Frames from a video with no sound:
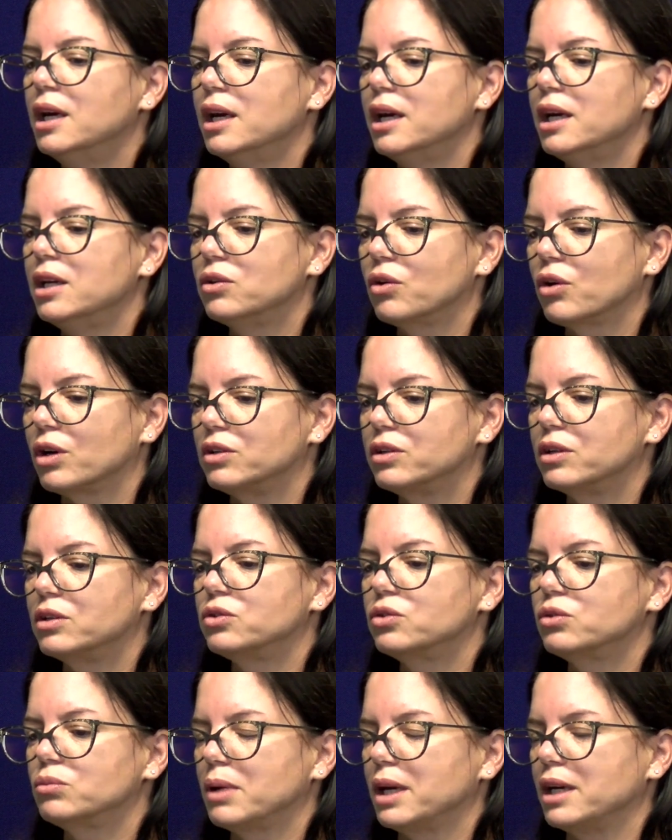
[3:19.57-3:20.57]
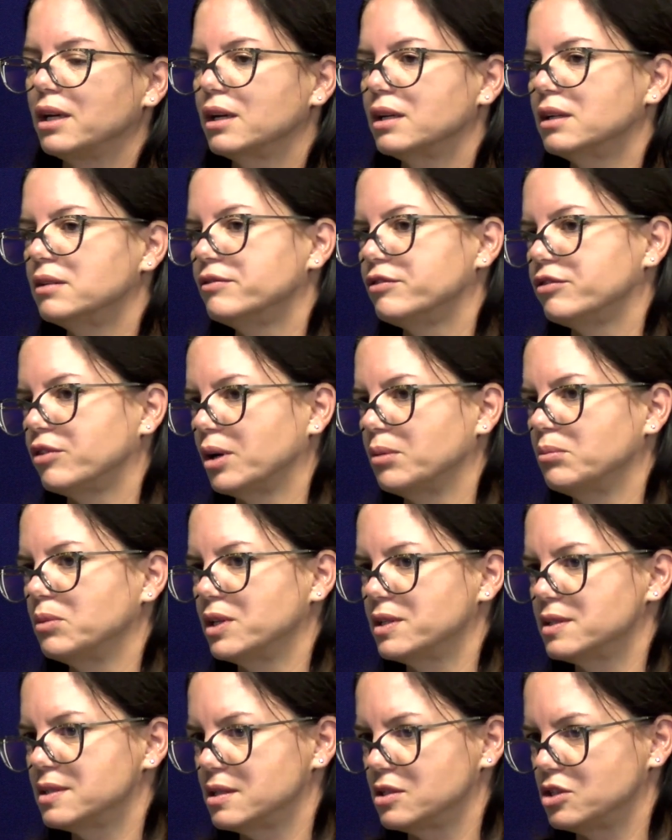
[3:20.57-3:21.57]
in order to make an informed
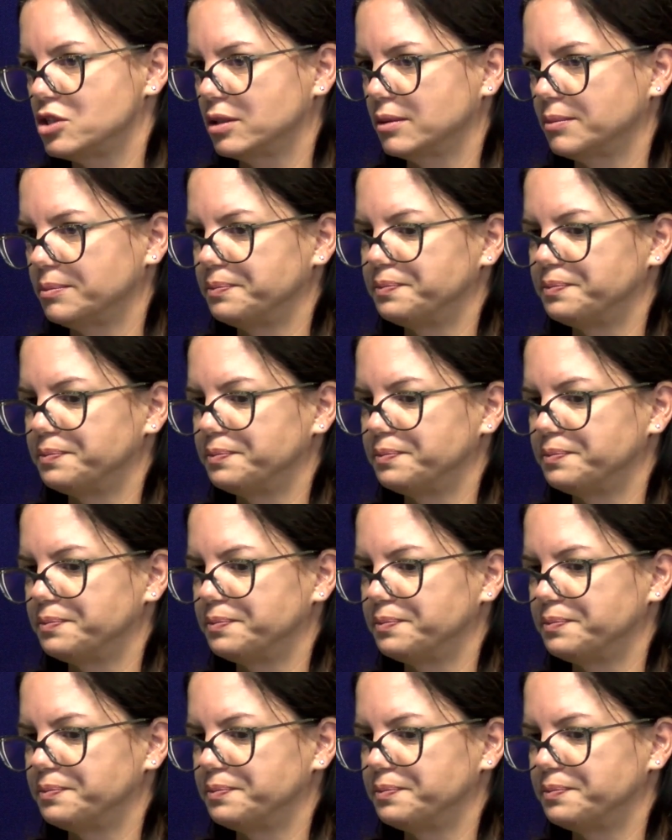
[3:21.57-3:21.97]
decision.